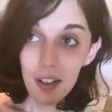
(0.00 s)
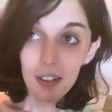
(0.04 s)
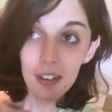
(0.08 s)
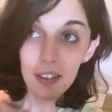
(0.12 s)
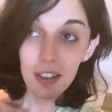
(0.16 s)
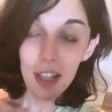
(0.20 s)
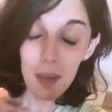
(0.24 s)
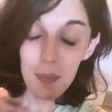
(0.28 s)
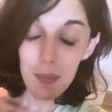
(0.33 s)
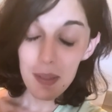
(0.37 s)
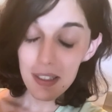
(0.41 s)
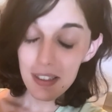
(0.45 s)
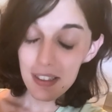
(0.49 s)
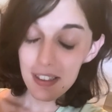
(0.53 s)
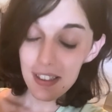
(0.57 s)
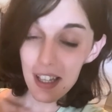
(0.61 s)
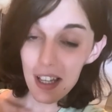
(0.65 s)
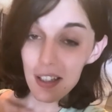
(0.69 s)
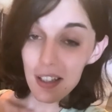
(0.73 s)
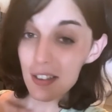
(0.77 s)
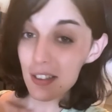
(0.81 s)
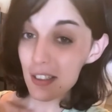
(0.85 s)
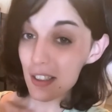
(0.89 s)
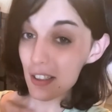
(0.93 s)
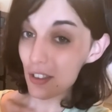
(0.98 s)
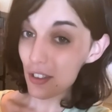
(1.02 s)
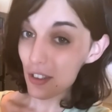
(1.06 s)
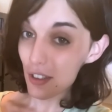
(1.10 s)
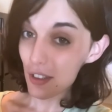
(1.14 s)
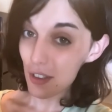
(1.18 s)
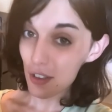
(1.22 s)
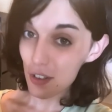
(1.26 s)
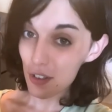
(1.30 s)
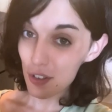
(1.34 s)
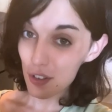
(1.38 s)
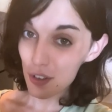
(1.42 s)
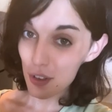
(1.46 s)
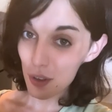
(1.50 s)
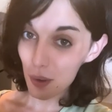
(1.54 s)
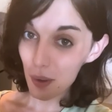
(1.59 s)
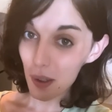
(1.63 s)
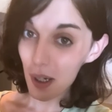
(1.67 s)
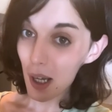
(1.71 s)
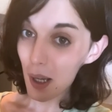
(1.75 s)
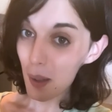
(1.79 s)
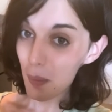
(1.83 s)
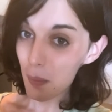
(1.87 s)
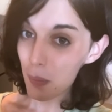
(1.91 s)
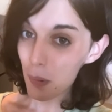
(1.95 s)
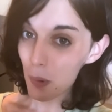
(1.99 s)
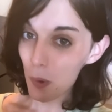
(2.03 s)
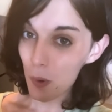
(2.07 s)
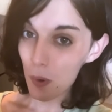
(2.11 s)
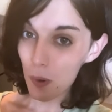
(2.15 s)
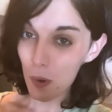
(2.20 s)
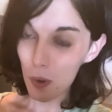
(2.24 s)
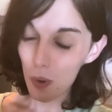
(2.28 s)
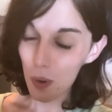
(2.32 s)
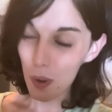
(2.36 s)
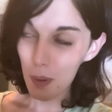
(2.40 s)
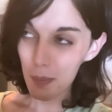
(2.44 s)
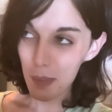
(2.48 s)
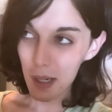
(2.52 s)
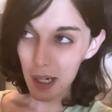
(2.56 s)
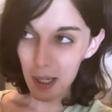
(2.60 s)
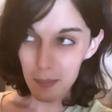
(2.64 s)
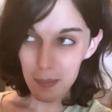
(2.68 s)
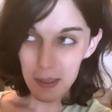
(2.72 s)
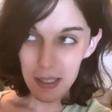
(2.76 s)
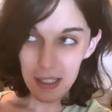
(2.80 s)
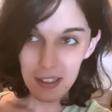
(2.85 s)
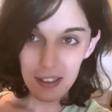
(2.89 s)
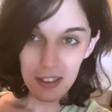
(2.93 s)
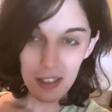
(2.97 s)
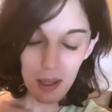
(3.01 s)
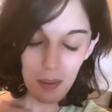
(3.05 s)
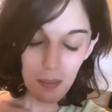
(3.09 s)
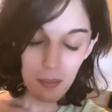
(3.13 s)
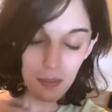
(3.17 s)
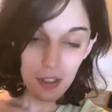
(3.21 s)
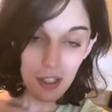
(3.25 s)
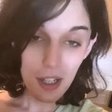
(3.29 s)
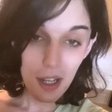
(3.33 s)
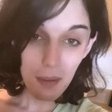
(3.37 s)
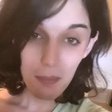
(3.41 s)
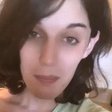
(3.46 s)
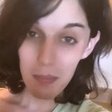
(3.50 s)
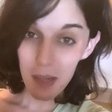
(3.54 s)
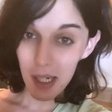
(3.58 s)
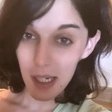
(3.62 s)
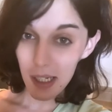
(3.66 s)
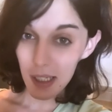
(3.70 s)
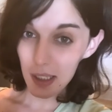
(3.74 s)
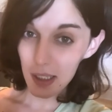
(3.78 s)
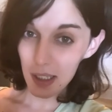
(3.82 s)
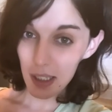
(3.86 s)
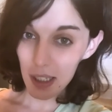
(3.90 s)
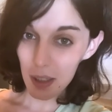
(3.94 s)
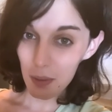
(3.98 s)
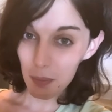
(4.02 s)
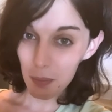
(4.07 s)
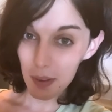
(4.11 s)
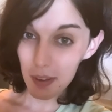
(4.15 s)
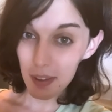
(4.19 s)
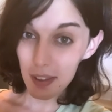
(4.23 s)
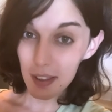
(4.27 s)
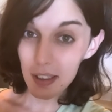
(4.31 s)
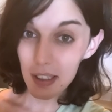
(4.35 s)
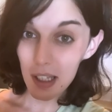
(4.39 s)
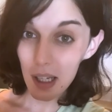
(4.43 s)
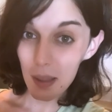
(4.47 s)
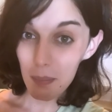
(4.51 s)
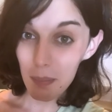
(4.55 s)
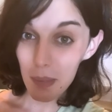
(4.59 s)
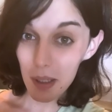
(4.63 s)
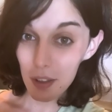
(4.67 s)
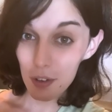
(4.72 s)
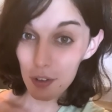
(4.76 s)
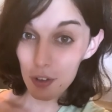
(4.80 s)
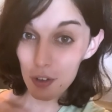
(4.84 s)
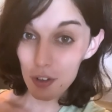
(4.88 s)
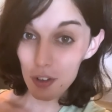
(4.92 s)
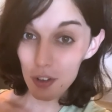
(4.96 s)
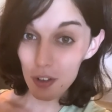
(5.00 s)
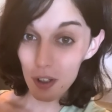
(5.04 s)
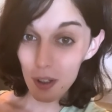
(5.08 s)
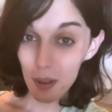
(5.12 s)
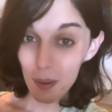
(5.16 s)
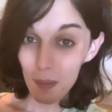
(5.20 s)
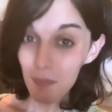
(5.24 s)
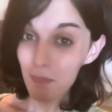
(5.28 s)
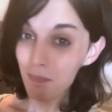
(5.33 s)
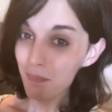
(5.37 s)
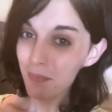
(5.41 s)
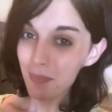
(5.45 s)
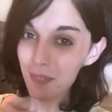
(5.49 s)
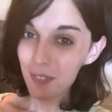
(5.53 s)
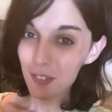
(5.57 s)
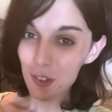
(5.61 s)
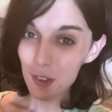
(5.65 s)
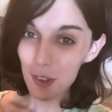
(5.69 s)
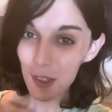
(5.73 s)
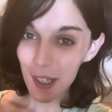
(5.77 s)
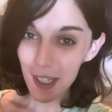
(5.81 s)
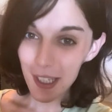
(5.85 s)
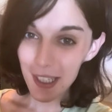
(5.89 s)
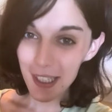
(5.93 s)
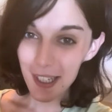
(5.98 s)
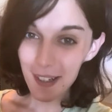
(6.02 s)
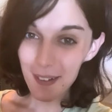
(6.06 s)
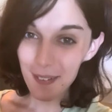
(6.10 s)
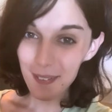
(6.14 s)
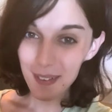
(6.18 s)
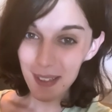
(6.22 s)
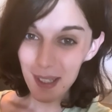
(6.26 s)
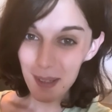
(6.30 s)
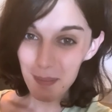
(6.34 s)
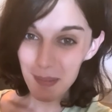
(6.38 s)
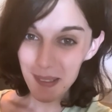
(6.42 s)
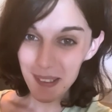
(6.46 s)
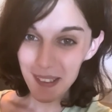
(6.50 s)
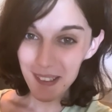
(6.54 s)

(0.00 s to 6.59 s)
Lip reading: lemon zest into the syrup, or maybe some nutmeg in with the nut mixture. Try it out and let me